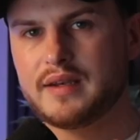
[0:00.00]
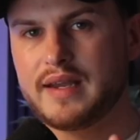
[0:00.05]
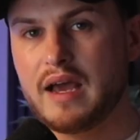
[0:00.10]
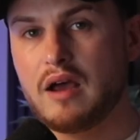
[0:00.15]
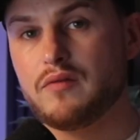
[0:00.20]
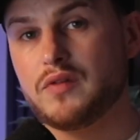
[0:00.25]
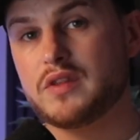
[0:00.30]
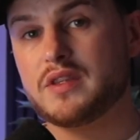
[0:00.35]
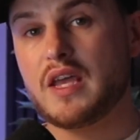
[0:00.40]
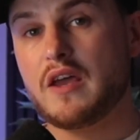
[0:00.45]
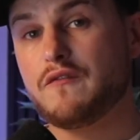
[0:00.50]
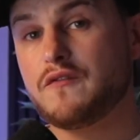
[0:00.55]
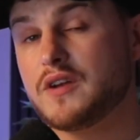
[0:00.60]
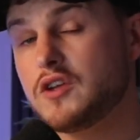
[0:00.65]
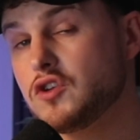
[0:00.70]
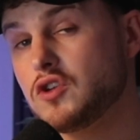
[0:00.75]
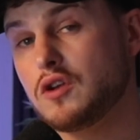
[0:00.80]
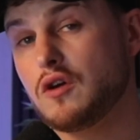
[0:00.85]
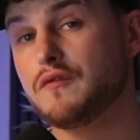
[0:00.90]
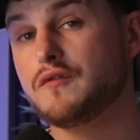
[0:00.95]
Now, the
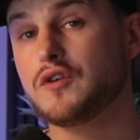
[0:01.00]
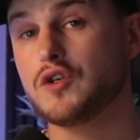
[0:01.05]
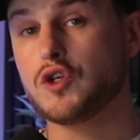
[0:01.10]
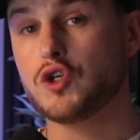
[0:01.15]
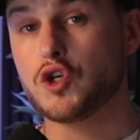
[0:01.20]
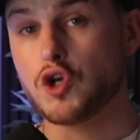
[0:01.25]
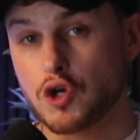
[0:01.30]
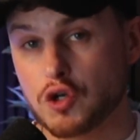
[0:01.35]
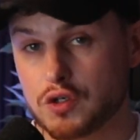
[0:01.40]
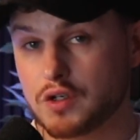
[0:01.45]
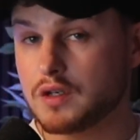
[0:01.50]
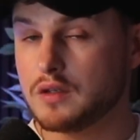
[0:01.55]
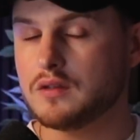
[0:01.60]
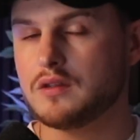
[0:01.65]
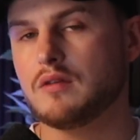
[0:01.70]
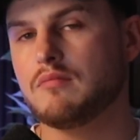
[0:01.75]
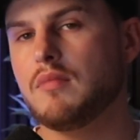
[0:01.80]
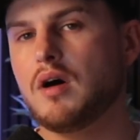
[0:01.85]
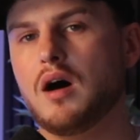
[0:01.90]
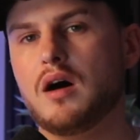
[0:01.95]
definition of good
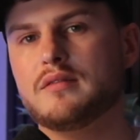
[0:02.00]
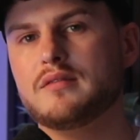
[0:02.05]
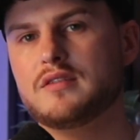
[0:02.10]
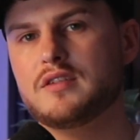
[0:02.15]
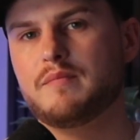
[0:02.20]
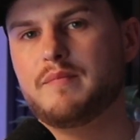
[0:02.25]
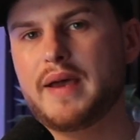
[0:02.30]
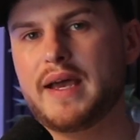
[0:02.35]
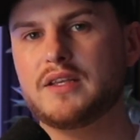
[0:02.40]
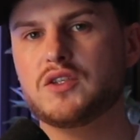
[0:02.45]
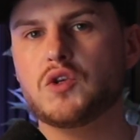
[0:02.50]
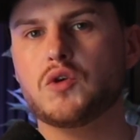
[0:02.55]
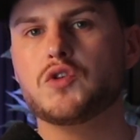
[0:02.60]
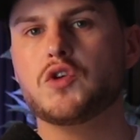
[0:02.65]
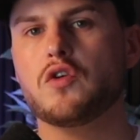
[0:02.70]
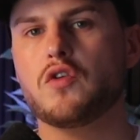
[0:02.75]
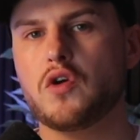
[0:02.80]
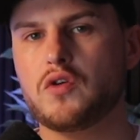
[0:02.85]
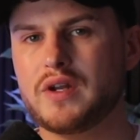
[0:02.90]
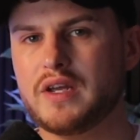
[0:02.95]
demand depends on
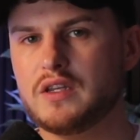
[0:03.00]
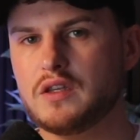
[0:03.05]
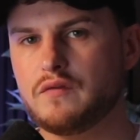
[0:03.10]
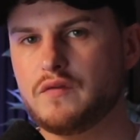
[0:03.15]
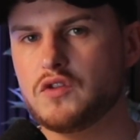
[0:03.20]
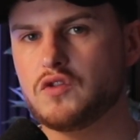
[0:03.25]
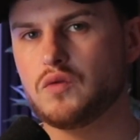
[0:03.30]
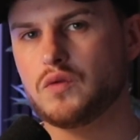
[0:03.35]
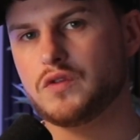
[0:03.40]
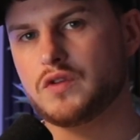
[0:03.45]
your own individual